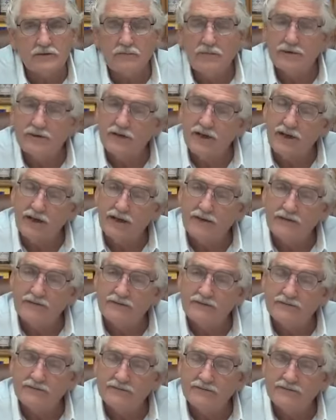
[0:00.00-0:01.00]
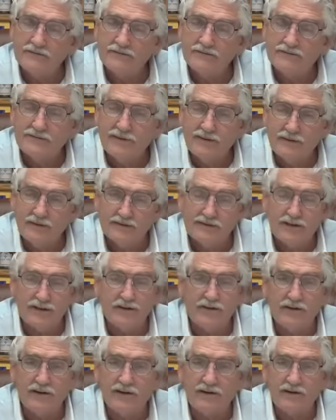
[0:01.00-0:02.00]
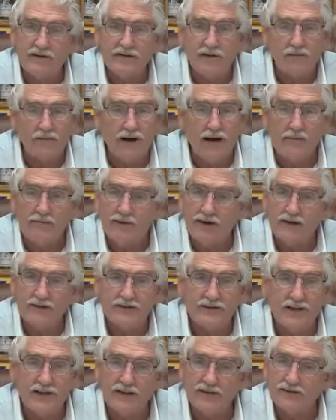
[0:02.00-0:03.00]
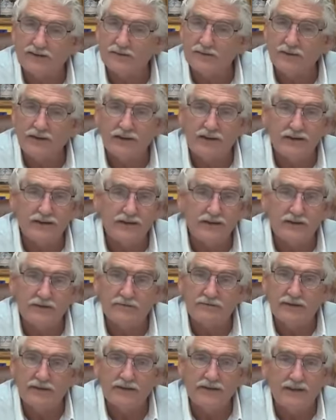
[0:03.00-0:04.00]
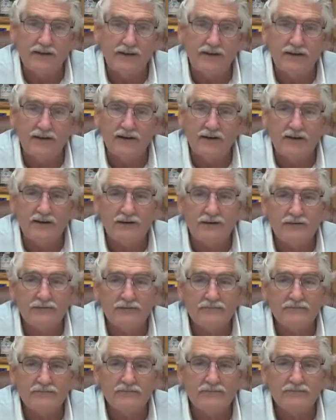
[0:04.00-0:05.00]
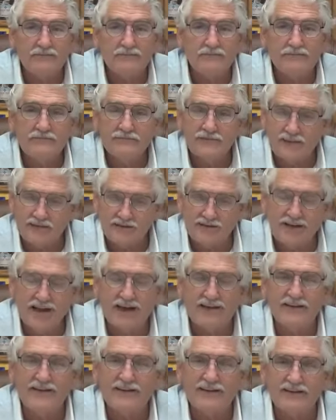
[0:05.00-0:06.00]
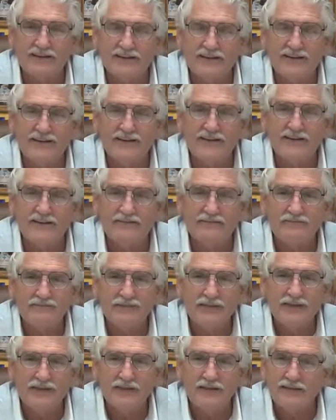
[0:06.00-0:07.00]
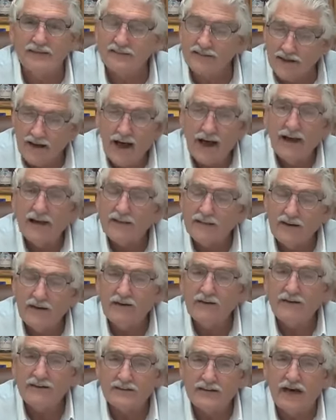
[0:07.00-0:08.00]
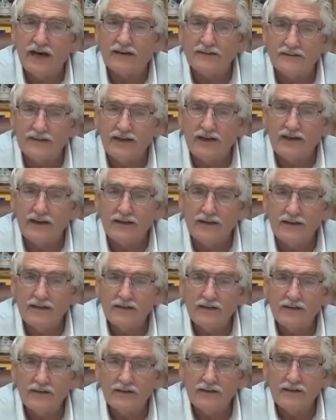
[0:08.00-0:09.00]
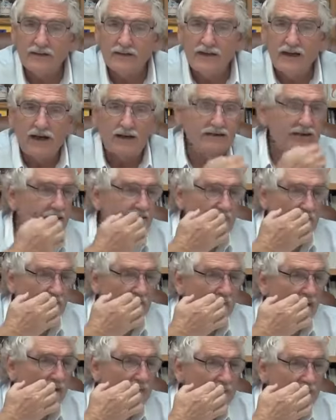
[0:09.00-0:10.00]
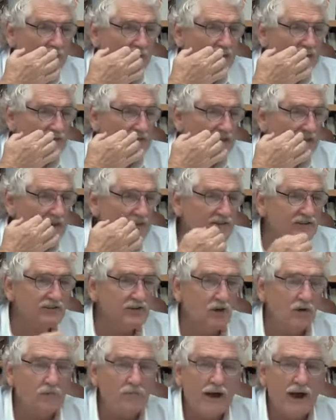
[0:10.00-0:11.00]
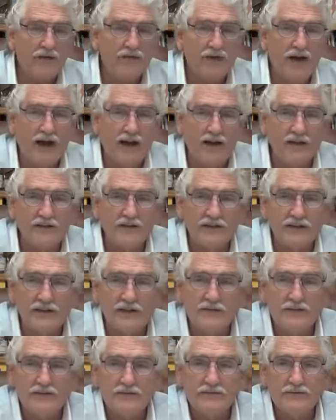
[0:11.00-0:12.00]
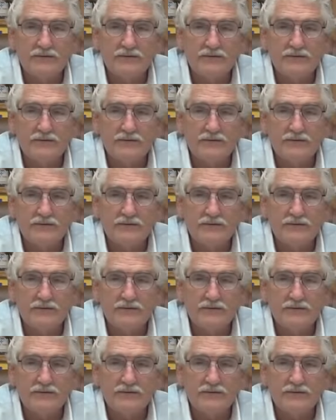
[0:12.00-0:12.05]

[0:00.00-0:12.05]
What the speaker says: But then, there's a theory that white blood cells really shouldn't be there at all. There's that theory too. There's a lot of theories out there. And that the right blood cells show pathology.